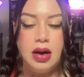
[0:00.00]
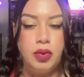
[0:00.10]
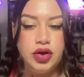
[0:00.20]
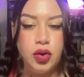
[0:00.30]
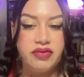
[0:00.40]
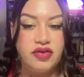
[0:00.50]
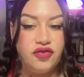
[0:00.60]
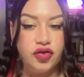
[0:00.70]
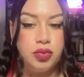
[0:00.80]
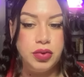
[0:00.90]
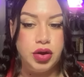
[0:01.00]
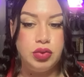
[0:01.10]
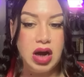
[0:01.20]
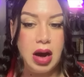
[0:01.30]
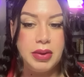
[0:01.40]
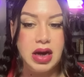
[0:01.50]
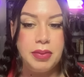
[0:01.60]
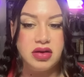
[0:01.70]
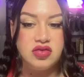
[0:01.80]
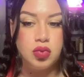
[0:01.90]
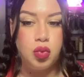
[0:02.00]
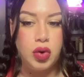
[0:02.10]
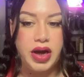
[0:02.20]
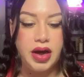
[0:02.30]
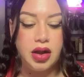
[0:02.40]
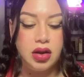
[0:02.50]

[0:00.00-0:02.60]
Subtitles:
We do have the full moon coming up as well